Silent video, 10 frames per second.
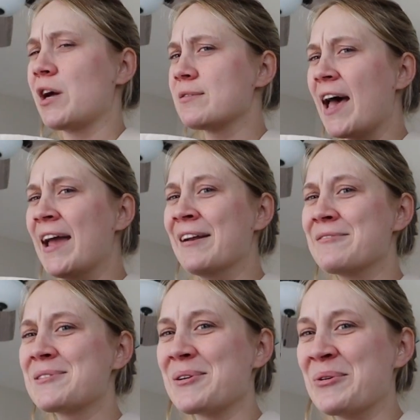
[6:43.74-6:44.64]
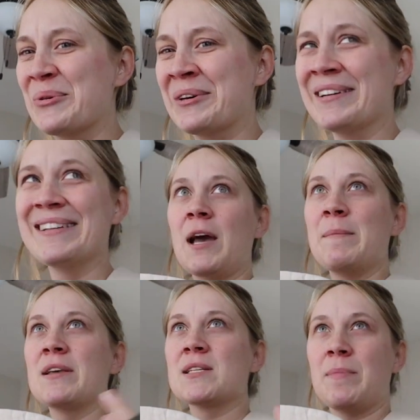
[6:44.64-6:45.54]
outside of school. I
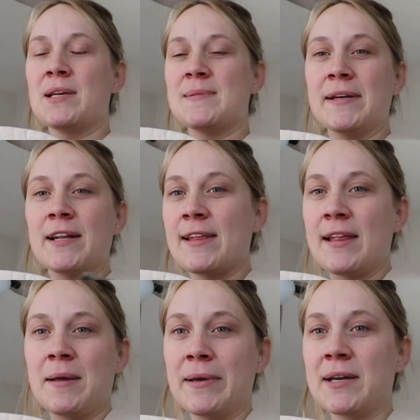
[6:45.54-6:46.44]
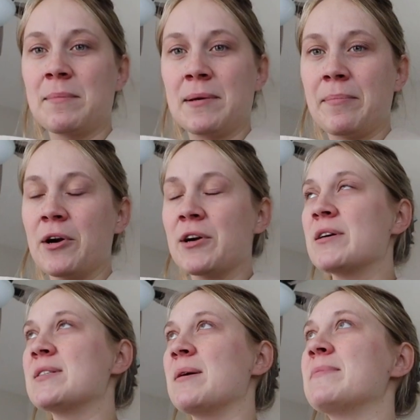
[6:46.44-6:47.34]
mean, there's a possibility they like pick it up at a park
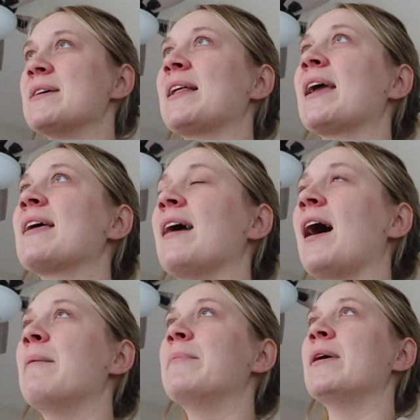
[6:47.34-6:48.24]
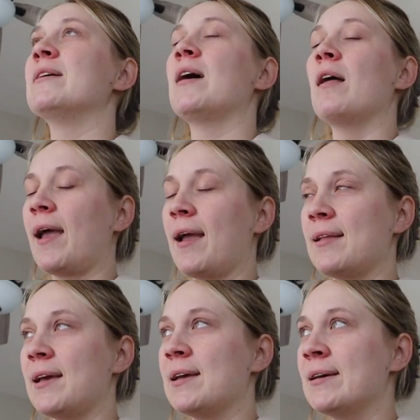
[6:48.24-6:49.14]
or something like that, but
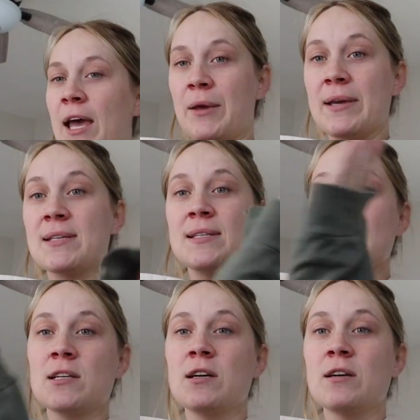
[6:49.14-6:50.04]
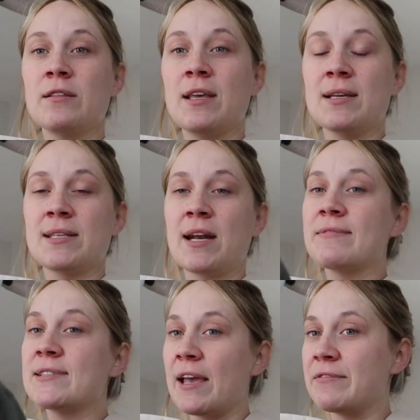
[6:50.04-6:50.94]
unlikely. Anyways, these are things that have
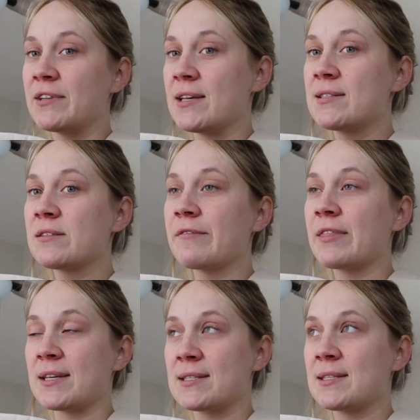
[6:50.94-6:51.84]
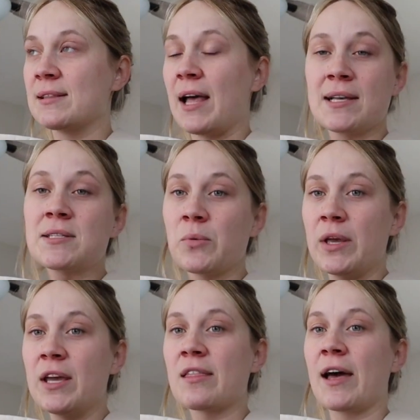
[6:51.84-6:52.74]
saved us this last
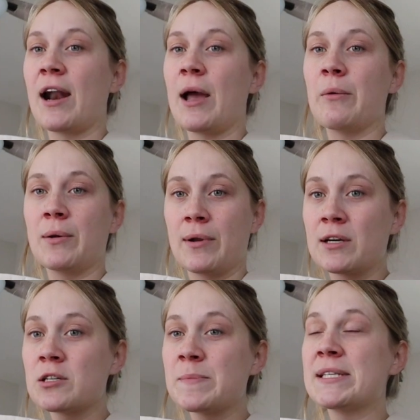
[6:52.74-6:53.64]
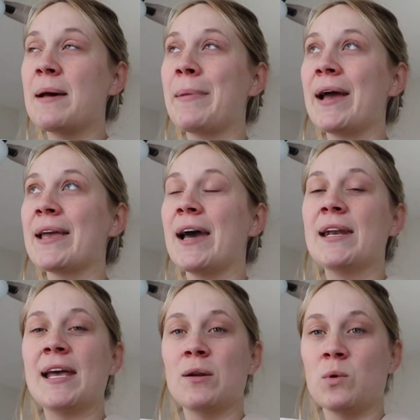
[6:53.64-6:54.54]
week that I would 100% buy
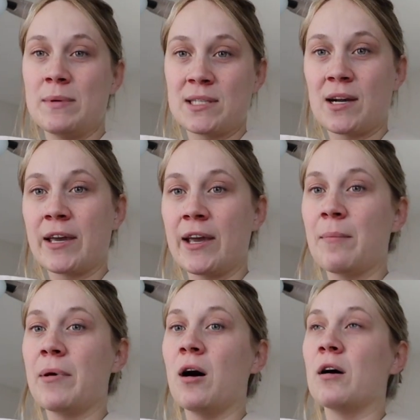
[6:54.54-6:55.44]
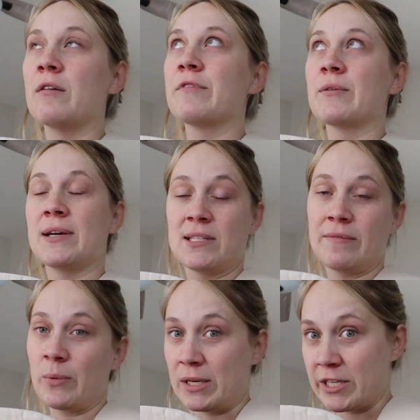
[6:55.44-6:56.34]
again and will be stocking up on for the rest of
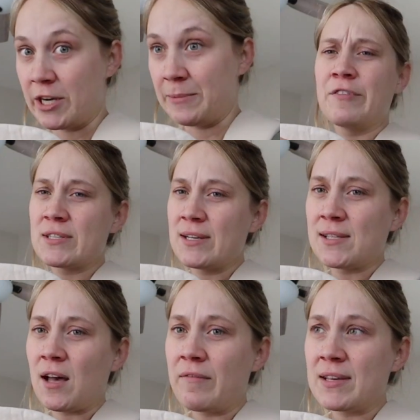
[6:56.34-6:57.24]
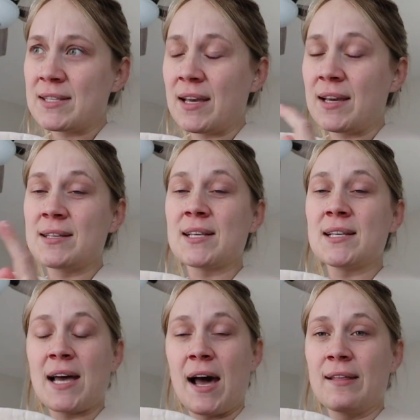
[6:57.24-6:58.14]
the winter. First is the obvious things,
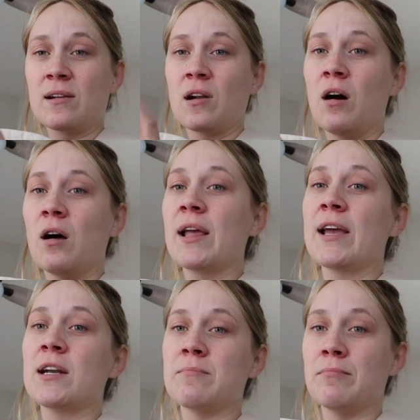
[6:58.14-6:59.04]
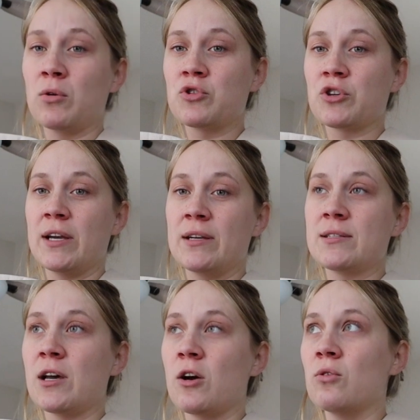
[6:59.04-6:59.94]
Tylenol and Motrin.
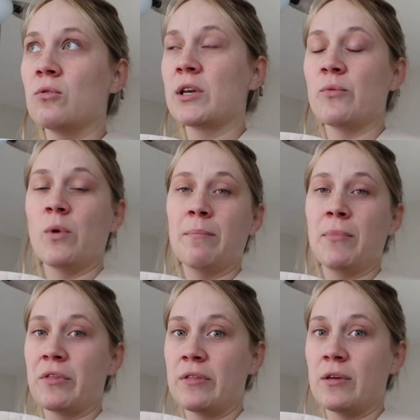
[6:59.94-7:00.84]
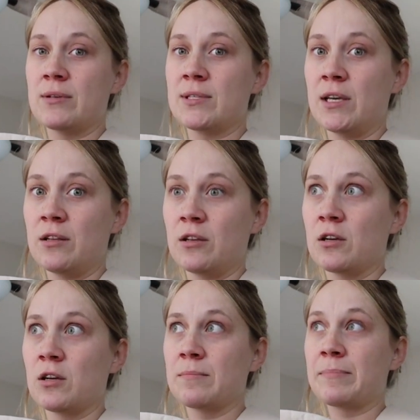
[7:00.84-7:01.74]
So you want both of those in
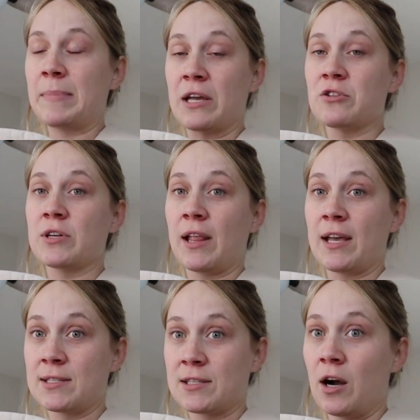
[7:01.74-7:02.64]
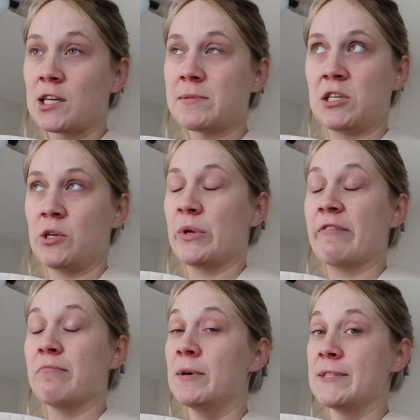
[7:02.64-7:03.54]
your pantry, like stocked, especially when you
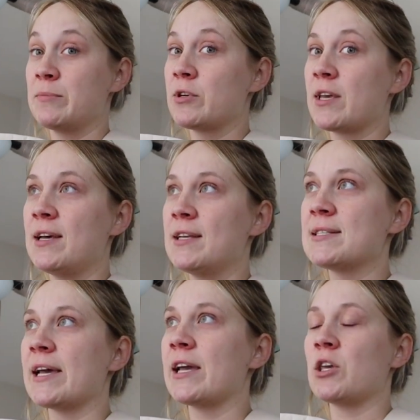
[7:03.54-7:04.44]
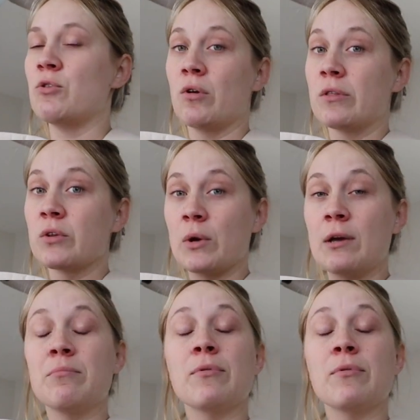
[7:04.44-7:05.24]
have multiple kids, like you go through it